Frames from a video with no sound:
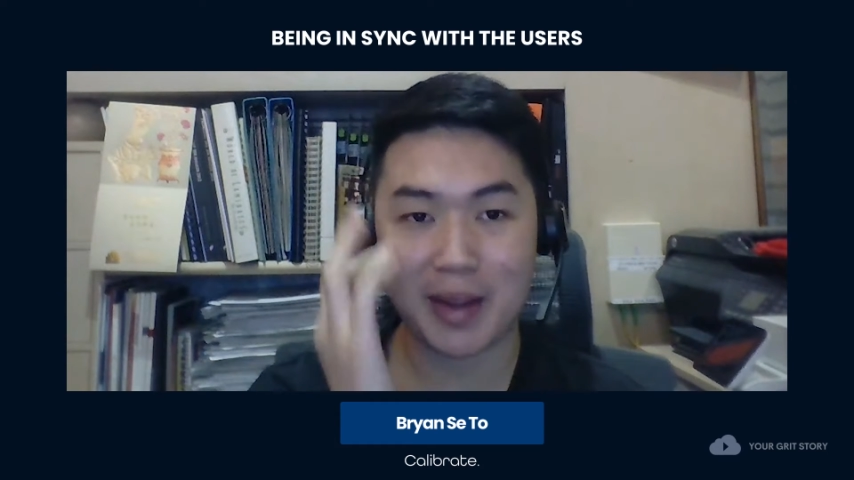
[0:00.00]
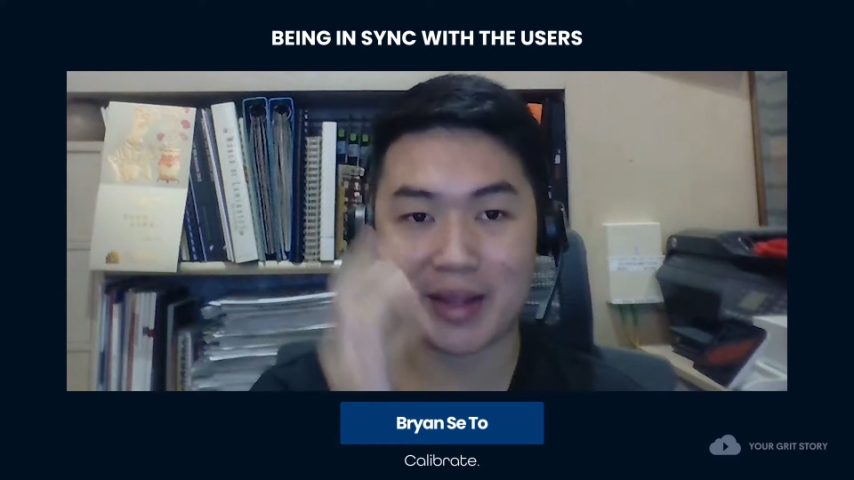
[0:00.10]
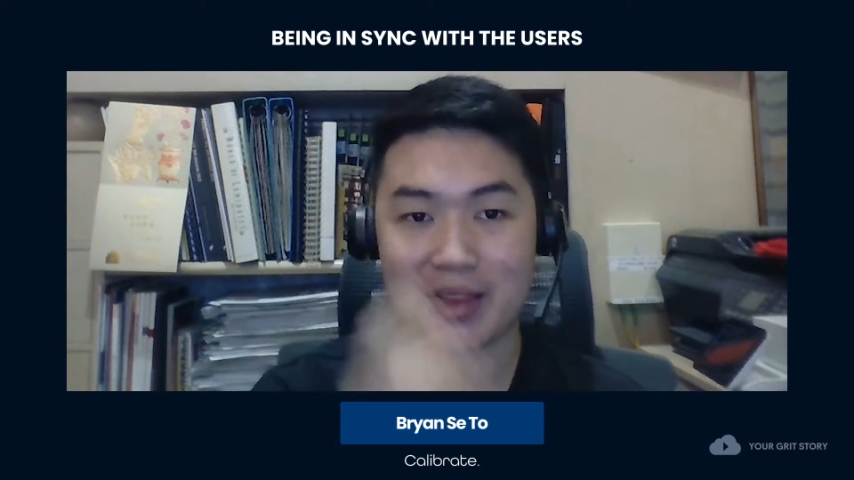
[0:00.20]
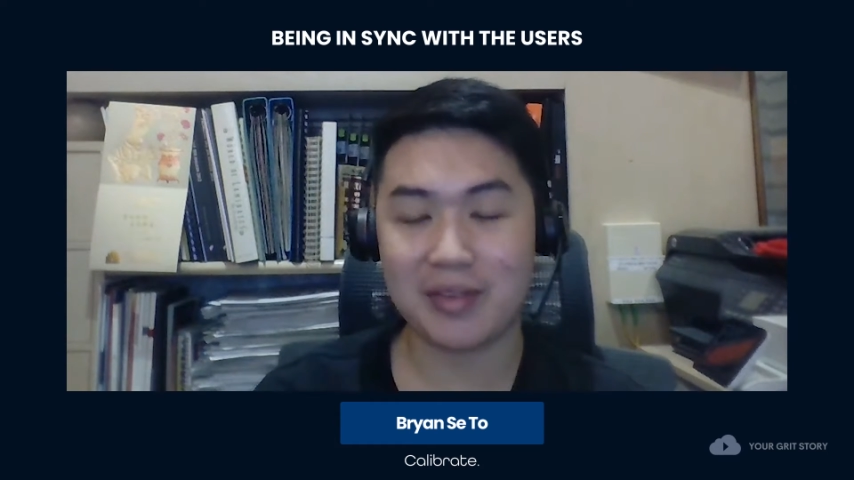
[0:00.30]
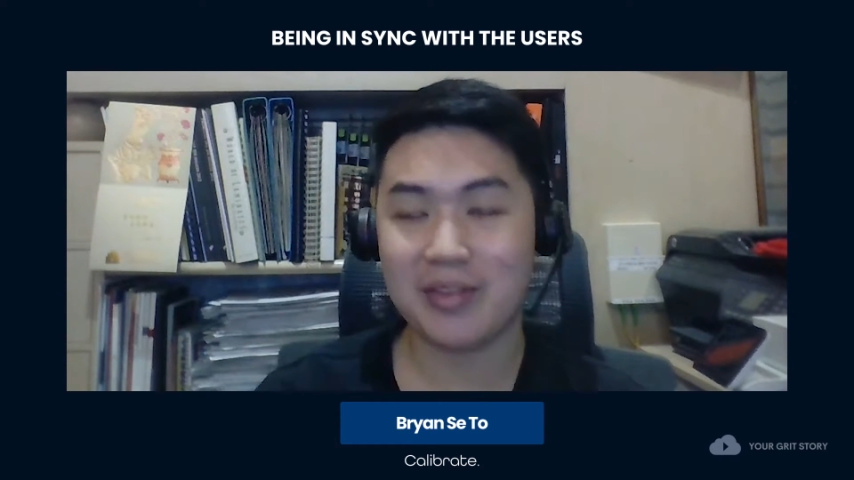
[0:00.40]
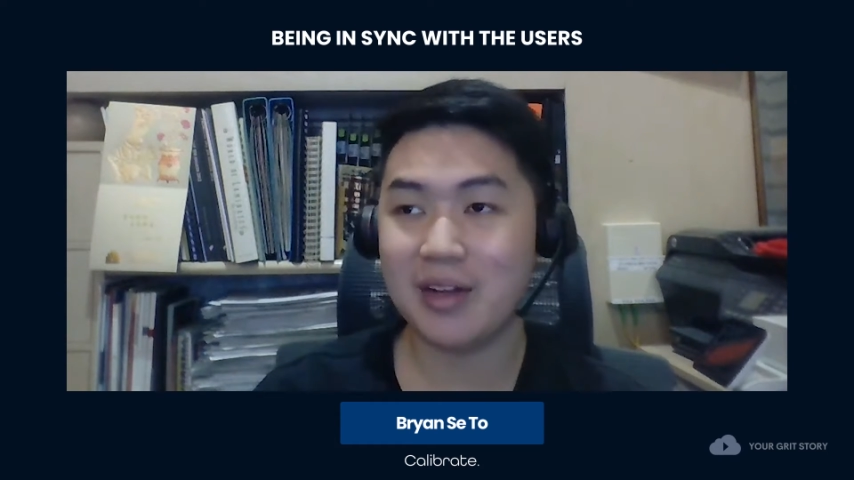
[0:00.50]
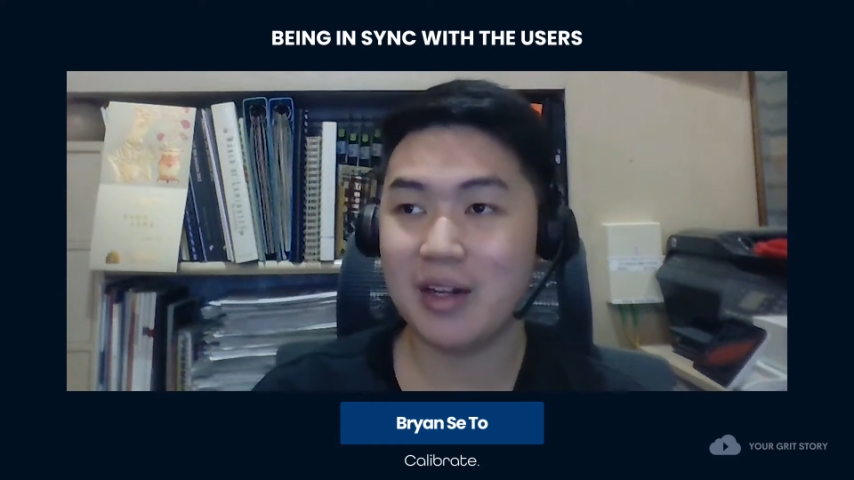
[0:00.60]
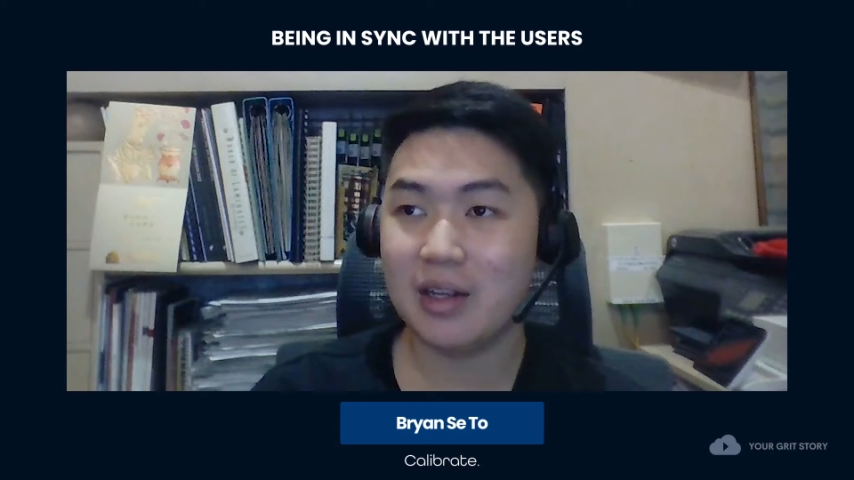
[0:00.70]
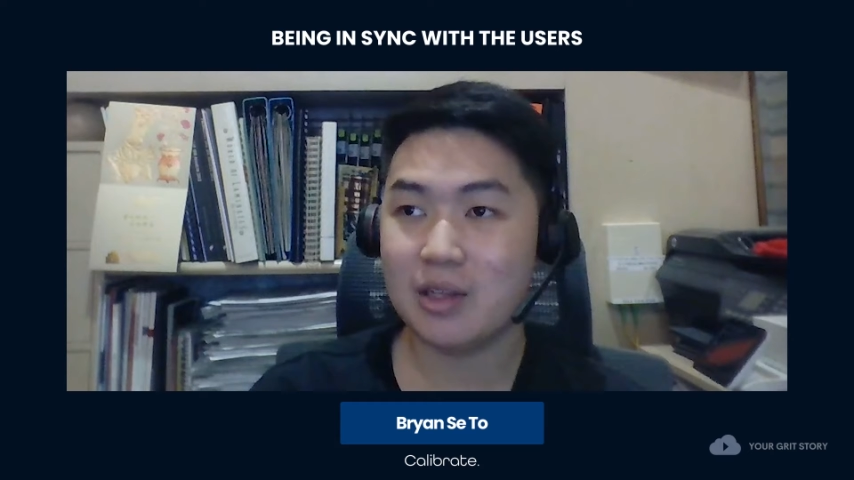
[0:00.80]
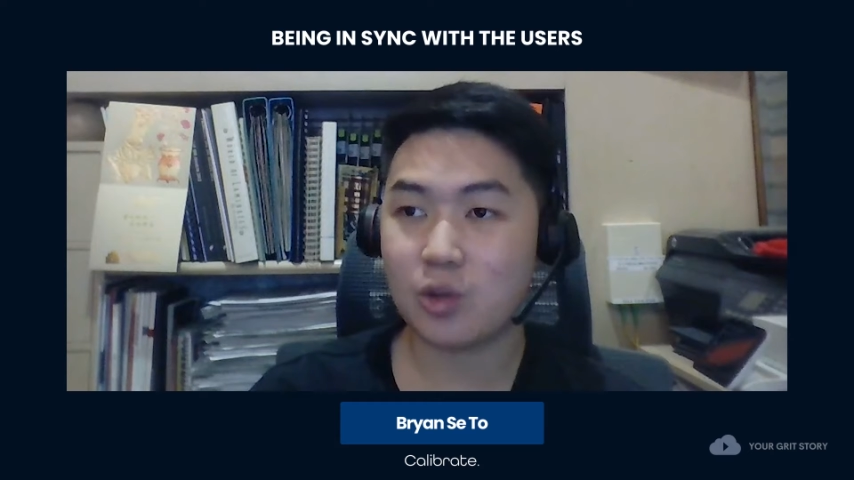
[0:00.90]
perspective.
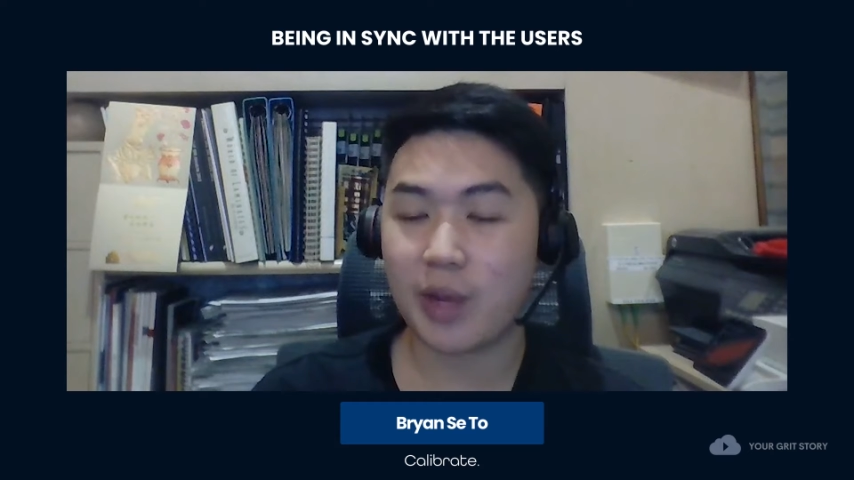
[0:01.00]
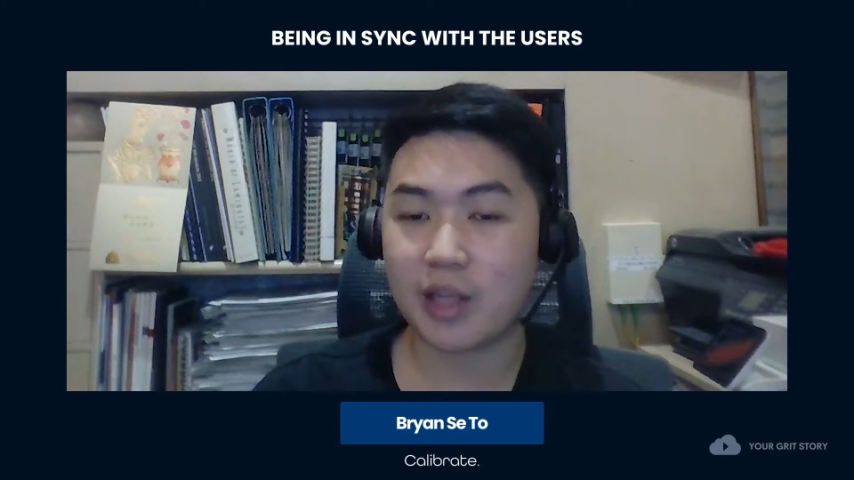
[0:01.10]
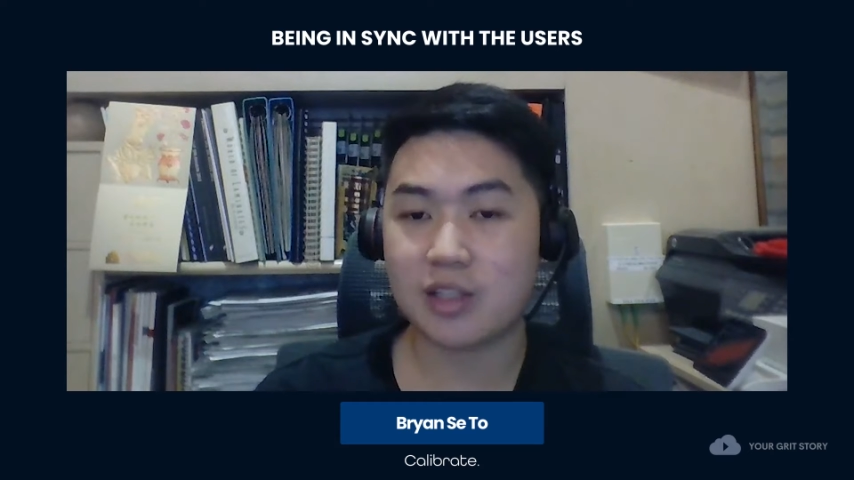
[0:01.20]
So we